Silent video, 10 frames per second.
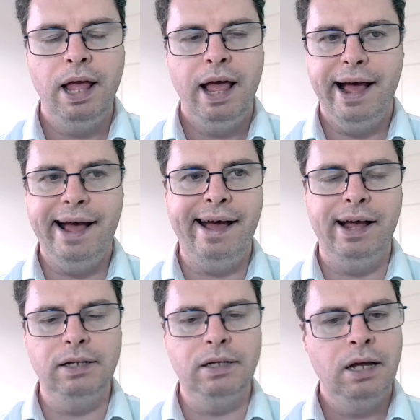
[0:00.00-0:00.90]
And
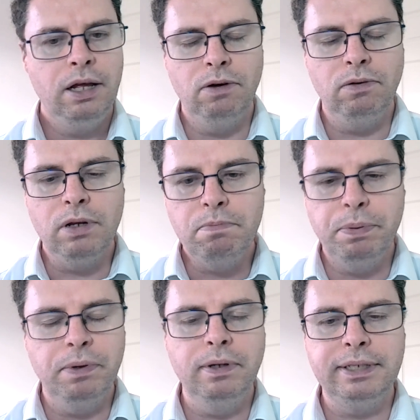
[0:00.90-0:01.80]

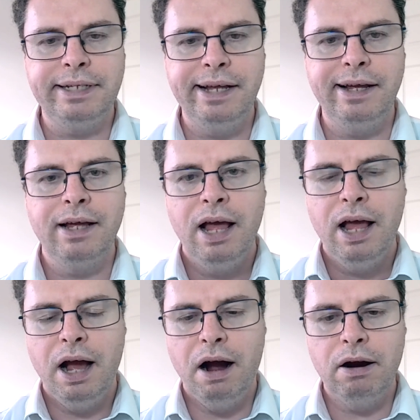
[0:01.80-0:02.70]
Bulls, I think,
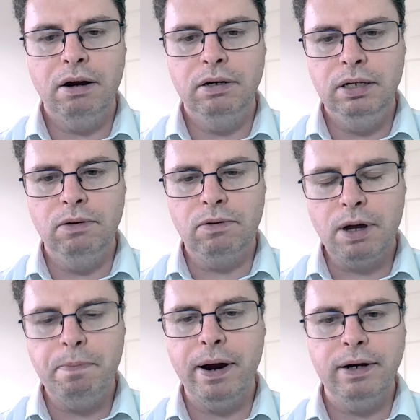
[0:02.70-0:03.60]
are
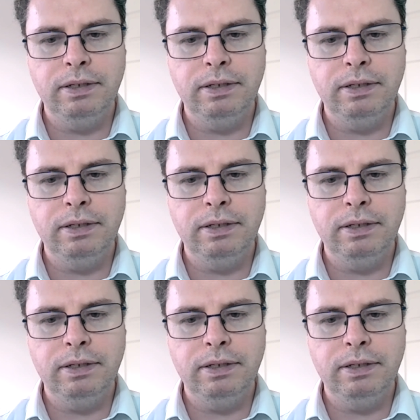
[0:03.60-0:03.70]
compared.